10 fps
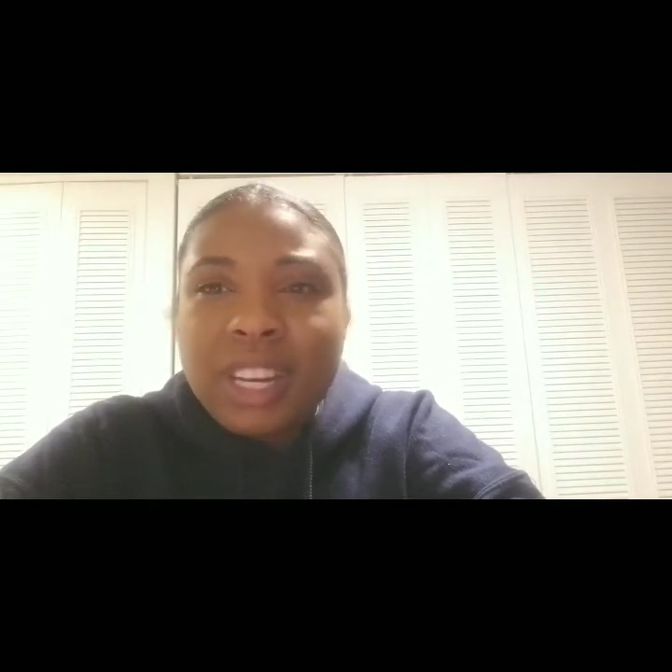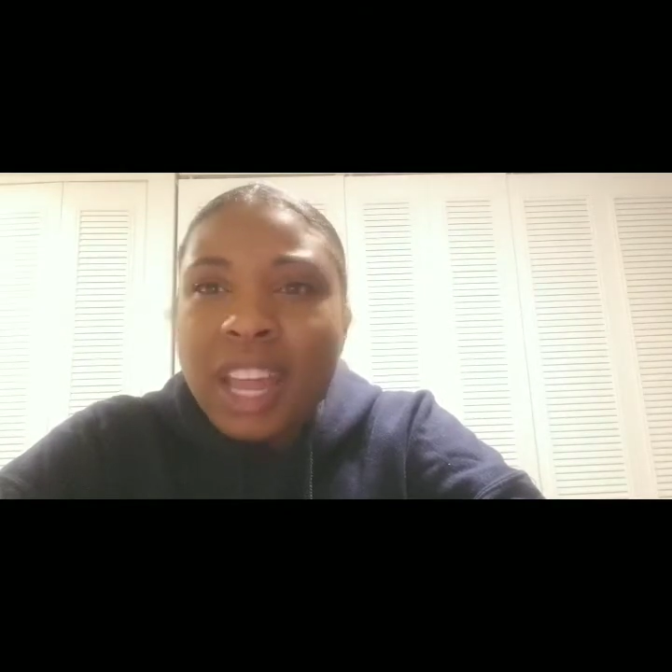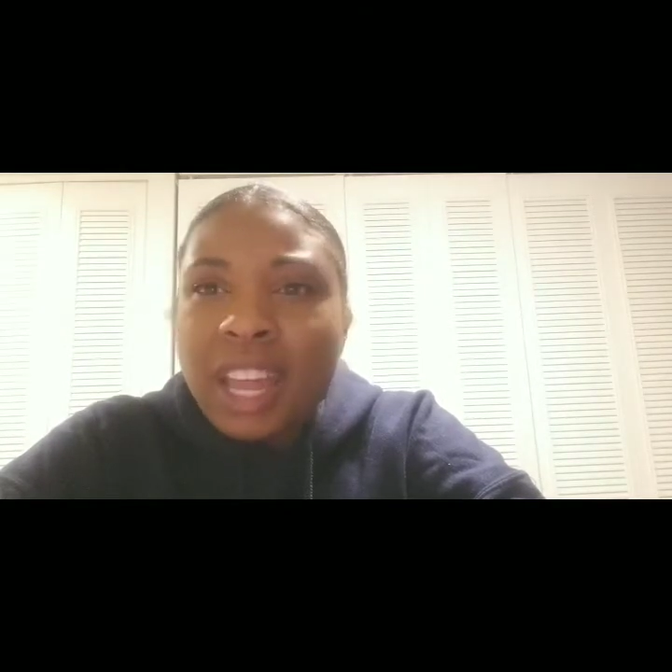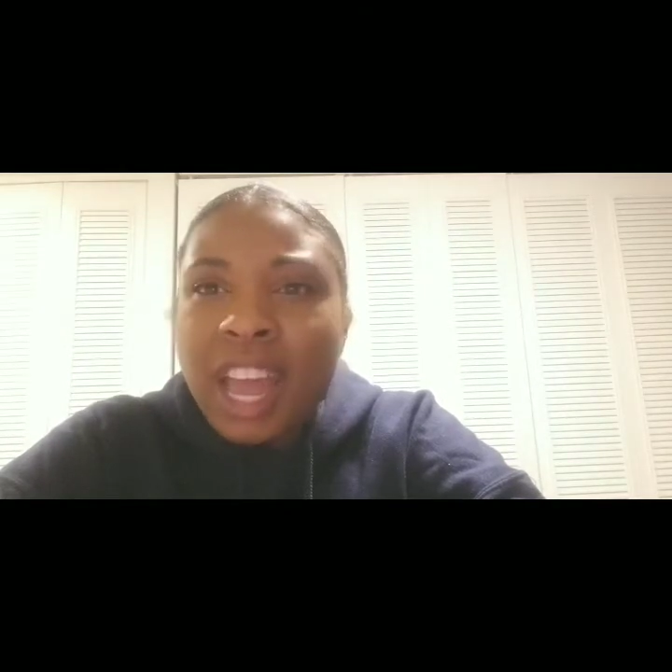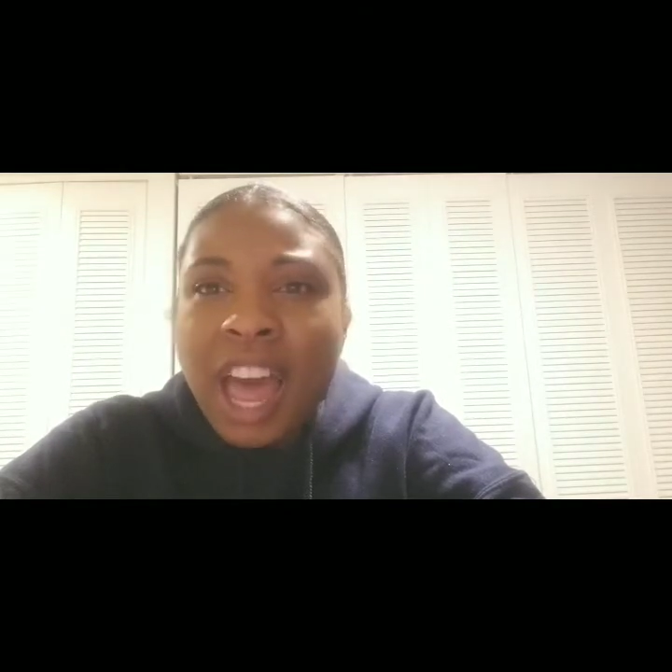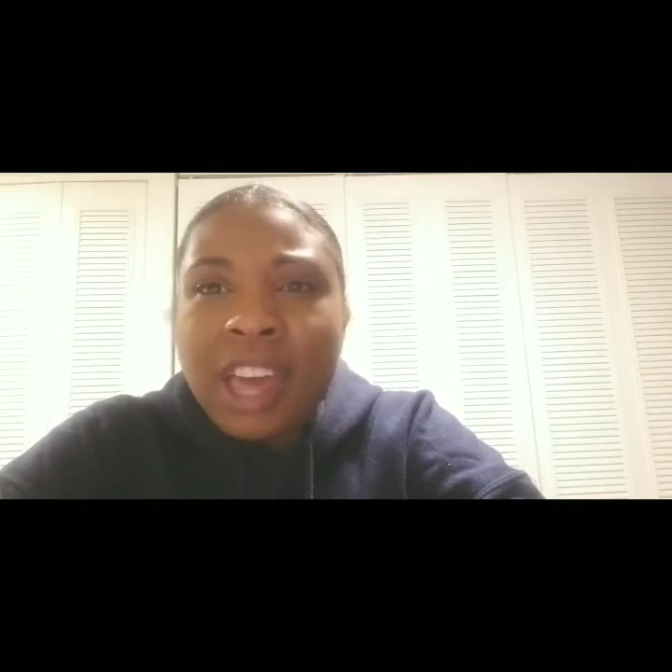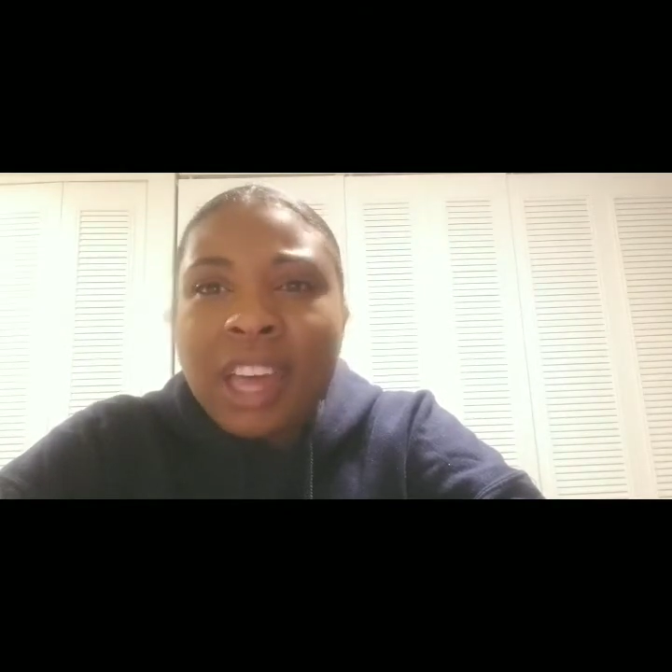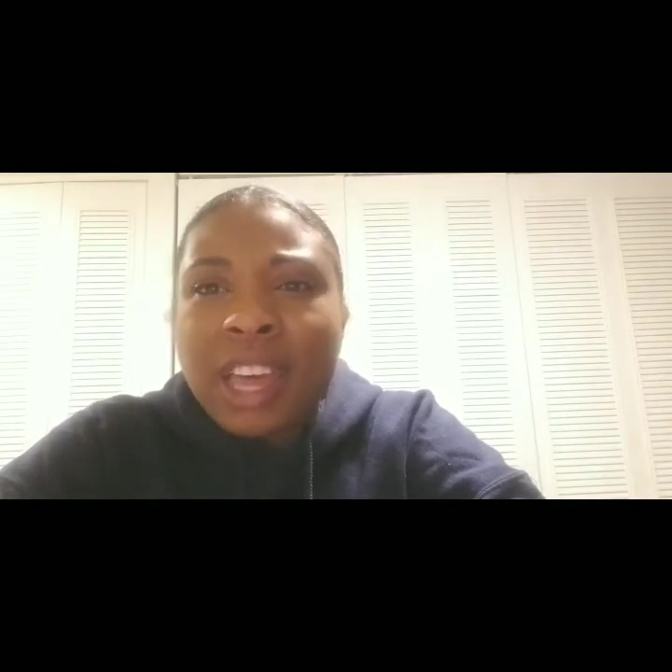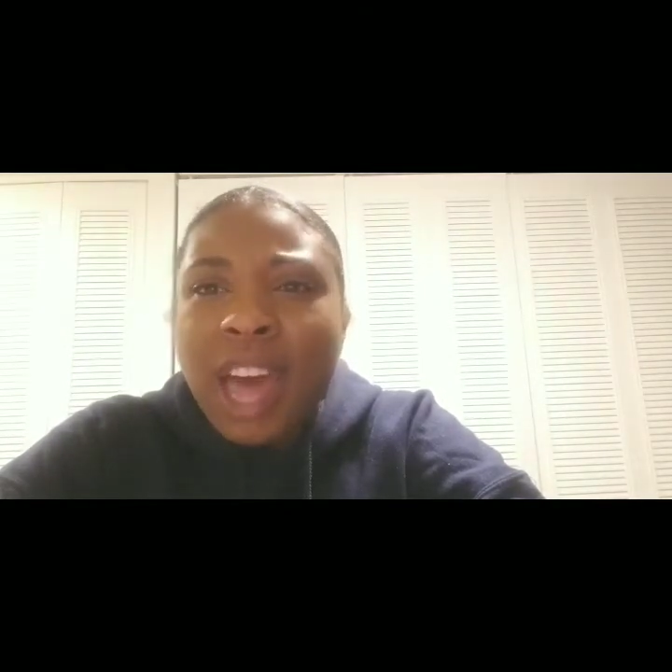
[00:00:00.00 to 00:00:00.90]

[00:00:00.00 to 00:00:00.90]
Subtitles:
day I